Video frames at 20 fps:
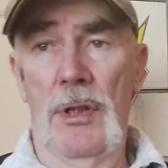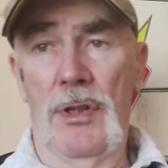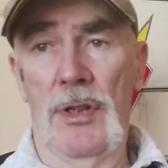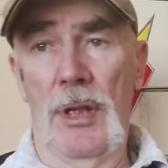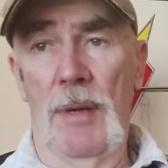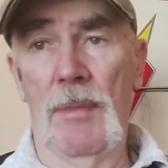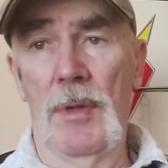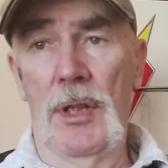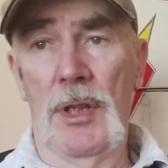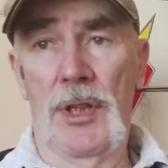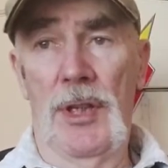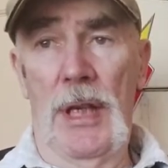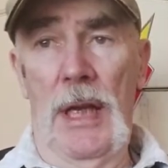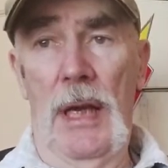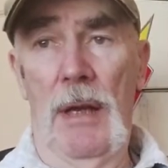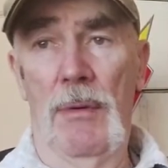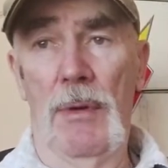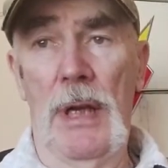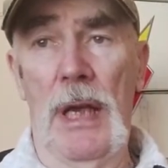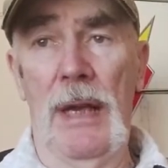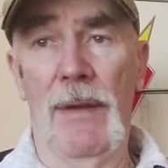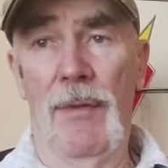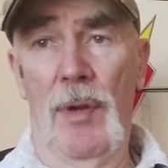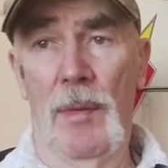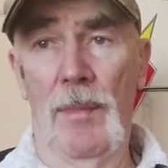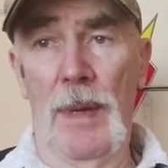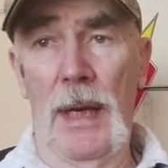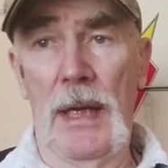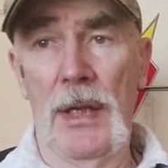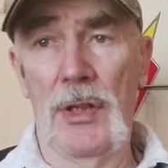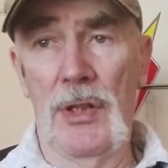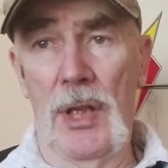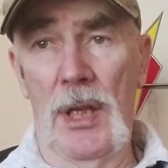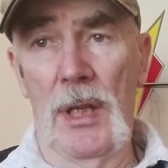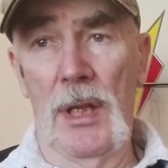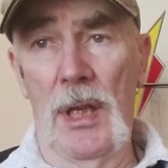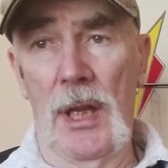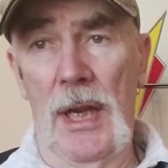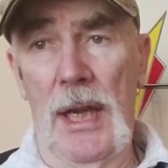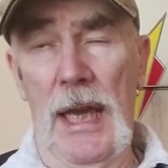Simonstown Naval Base
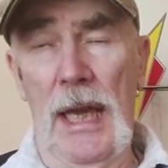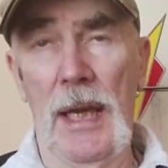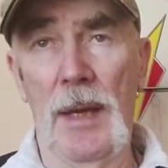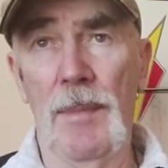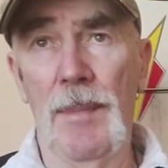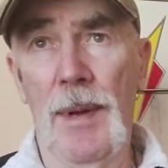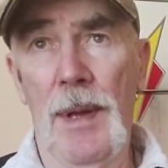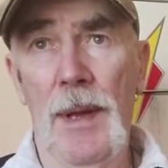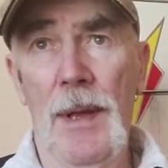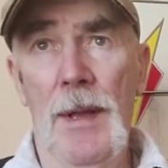in the Cape.